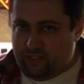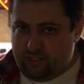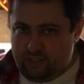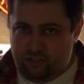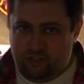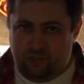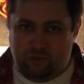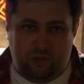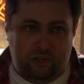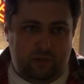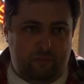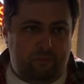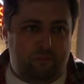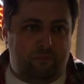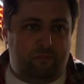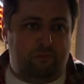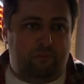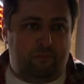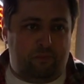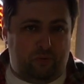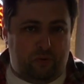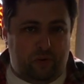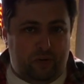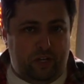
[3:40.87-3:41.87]
You know what?
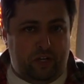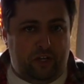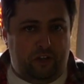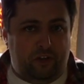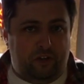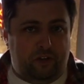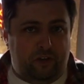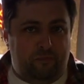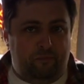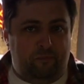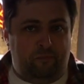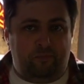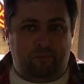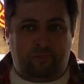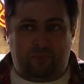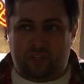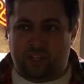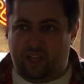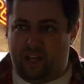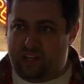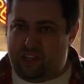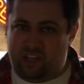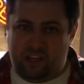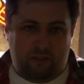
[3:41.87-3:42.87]
Pretty good.
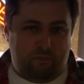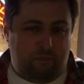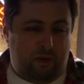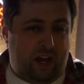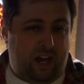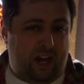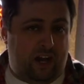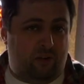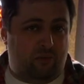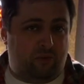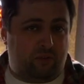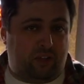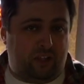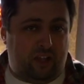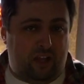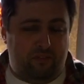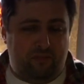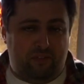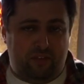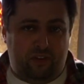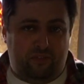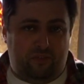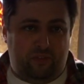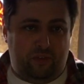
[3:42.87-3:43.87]
I think Pa would
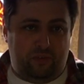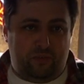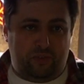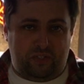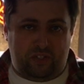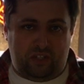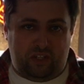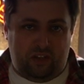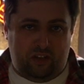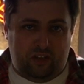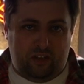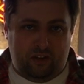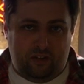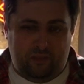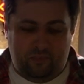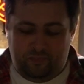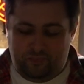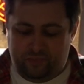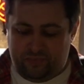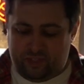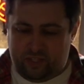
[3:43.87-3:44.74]
love it if he was here.